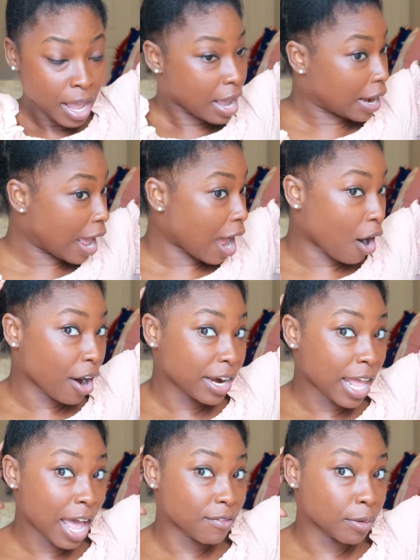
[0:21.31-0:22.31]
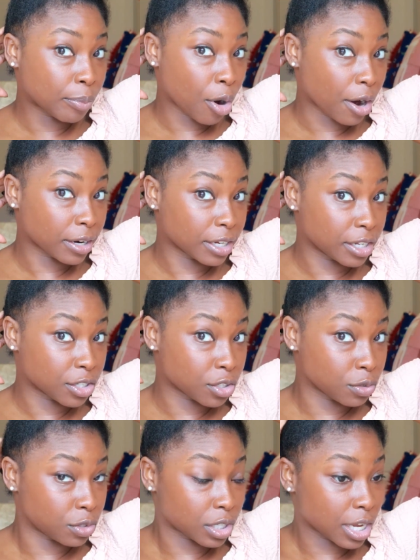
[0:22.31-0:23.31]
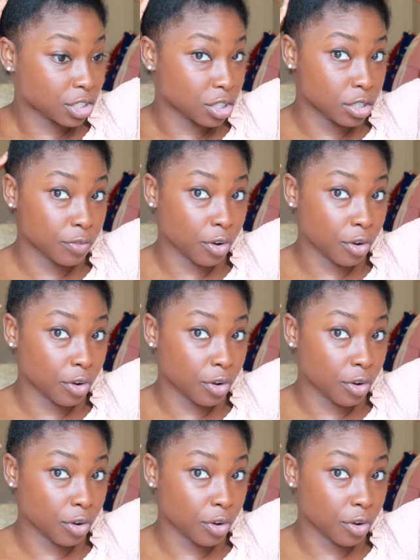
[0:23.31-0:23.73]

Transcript: and I already have it parted in two sections